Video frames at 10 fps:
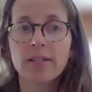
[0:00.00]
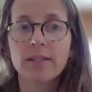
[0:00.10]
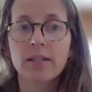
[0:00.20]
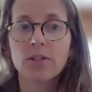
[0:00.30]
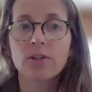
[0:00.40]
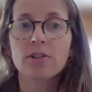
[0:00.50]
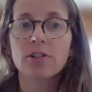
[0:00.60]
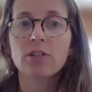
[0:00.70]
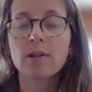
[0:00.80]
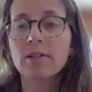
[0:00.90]
us that certain
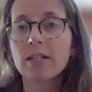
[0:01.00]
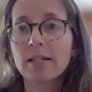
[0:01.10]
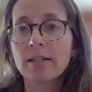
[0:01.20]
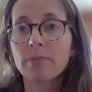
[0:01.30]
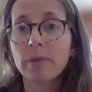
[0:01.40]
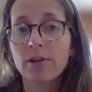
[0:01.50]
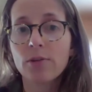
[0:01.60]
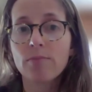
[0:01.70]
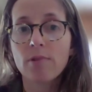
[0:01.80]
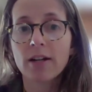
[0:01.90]
communities bear the
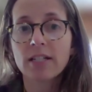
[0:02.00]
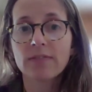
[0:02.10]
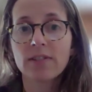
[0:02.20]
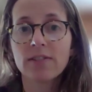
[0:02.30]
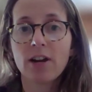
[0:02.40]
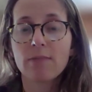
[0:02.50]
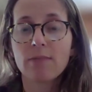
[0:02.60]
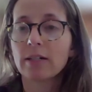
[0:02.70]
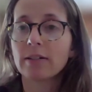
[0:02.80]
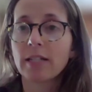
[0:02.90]
brunt of
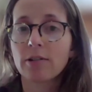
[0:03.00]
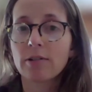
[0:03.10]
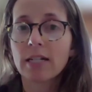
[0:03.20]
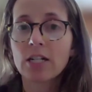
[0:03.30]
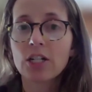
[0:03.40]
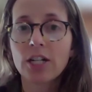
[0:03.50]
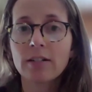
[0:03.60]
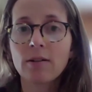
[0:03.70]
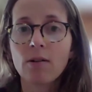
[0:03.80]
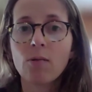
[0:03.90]
environmental
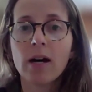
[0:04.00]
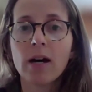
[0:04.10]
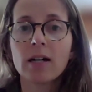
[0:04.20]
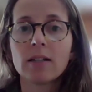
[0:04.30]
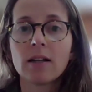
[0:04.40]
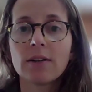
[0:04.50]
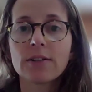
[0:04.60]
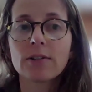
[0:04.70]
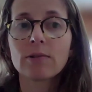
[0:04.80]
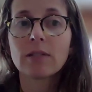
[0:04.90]
degradation while
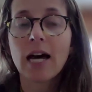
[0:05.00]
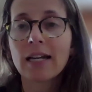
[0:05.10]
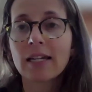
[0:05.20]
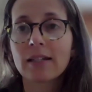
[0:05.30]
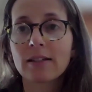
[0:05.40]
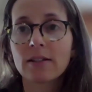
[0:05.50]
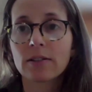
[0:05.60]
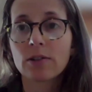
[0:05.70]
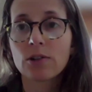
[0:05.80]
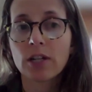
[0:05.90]
also lacking
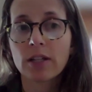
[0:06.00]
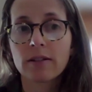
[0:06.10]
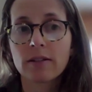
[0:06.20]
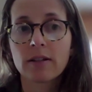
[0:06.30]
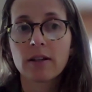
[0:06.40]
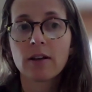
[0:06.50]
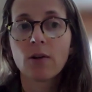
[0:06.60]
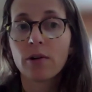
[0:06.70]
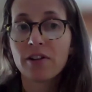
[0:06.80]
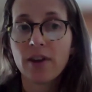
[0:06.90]
solutions
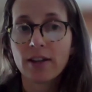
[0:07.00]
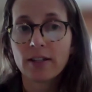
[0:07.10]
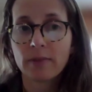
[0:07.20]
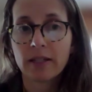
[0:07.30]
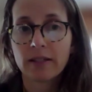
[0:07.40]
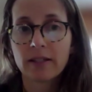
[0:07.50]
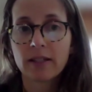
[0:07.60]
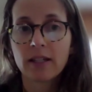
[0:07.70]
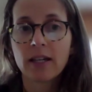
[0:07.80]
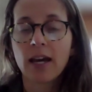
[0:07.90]
or investments.
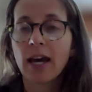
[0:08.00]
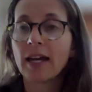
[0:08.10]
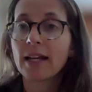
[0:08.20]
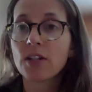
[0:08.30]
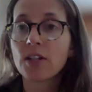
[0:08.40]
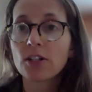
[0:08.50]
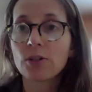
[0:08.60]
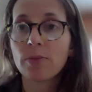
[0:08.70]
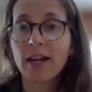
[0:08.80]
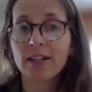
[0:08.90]
And as Dr.
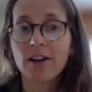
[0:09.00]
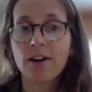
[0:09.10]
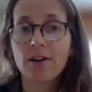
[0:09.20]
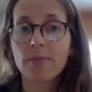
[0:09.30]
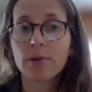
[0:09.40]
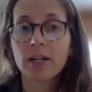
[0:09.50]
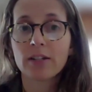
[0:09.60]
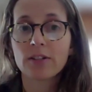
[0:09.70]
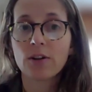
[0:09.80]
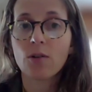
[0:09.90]
Panikar put it
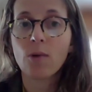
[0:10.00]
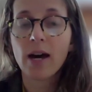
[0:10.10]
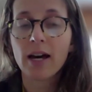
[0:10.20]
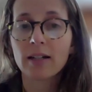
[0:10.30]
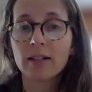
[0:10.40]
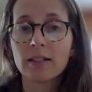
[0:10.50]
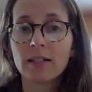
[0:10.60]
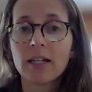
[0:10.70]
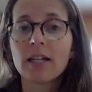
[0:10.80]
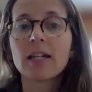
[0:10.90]
so well,
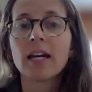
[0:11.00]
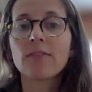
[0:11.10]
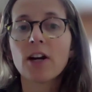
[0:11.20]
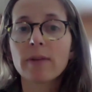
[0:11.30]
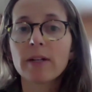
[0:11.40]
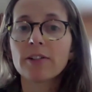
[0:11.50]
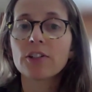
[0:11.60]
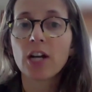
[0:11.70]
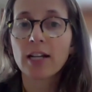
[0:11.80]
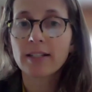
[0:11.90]
environmental
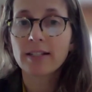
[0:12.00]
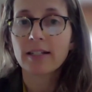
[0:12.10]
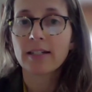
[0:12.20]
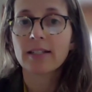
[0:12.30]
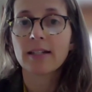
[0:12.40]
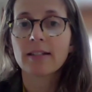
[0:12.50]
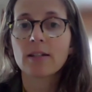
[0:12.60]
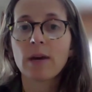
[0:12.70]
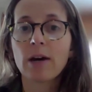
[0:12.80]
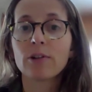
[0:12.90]
justice is
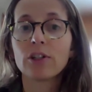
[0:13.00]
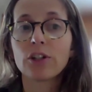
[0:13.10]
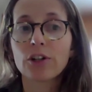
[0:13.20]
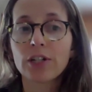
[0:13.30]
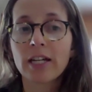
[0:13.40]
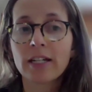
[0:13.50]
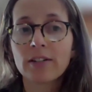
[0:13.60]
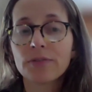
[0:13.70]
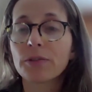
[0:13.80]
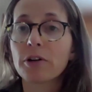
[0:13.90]
about yearning
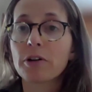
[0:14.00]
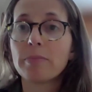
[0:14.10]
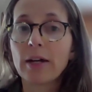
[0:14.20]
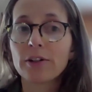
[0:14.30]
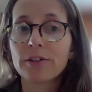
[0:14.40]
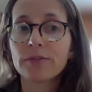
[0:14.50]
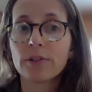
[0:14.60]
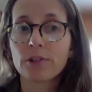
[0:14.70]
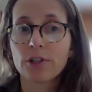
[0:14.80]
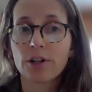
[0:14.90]
for a better
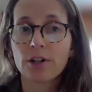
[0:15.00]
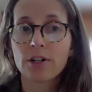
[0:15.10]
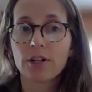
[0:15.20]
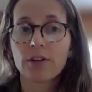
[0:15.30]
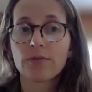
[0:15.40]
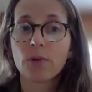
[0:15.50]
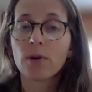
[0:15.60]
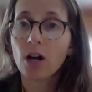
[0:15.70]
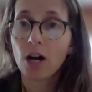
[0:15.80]
future for